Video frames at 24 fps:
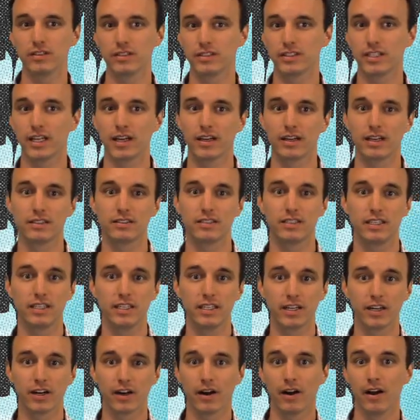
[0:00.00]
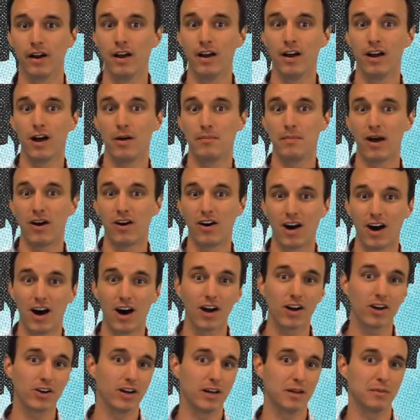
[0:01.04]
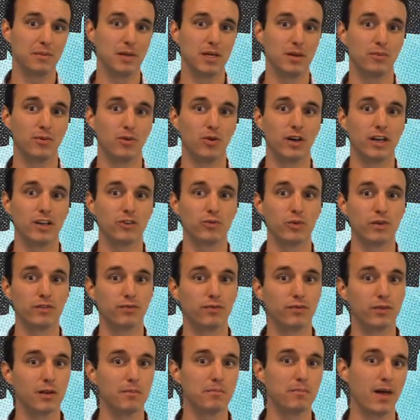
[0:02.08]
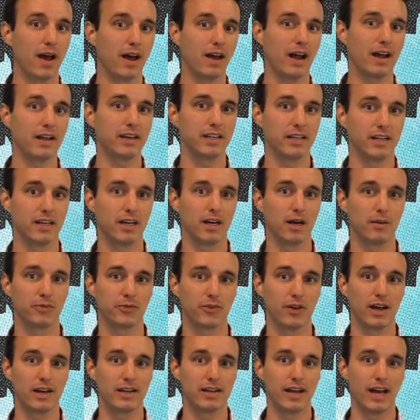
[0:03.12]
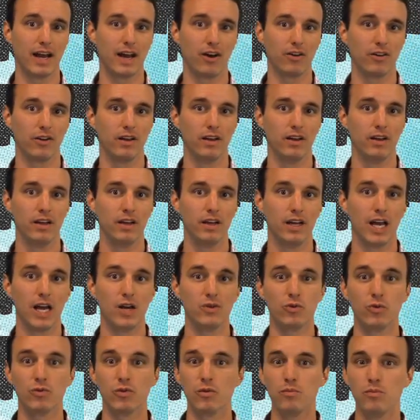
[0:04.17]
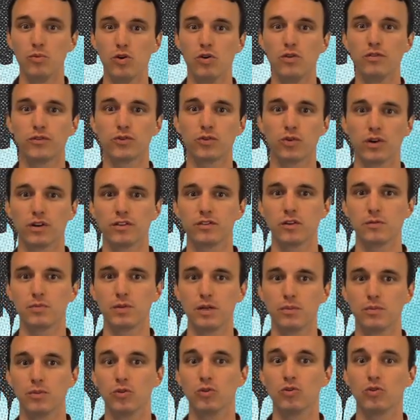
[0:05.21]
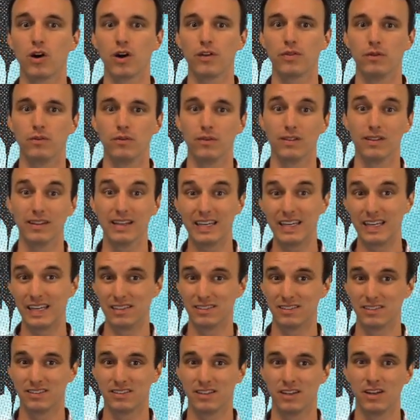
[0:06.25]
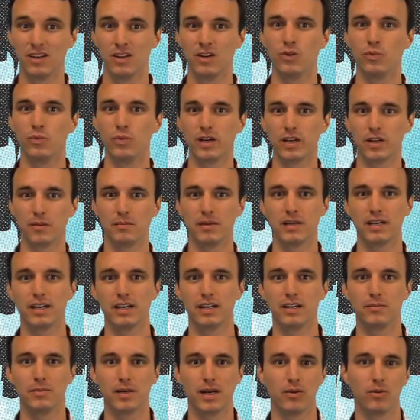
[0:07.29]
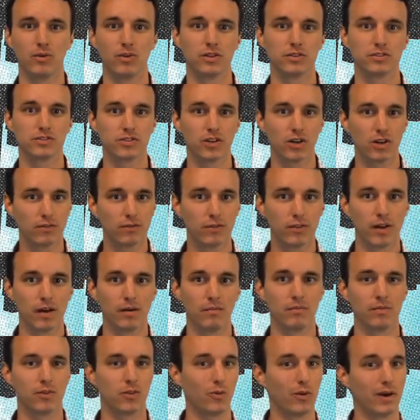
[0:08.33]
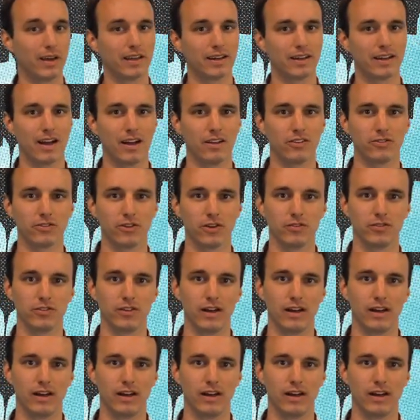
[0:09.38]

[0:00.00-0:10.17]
is telling us here about honoring people is we flip that idea upside down. And when we move towards the people who are the least, we can begin to be able to serve them the way that God serves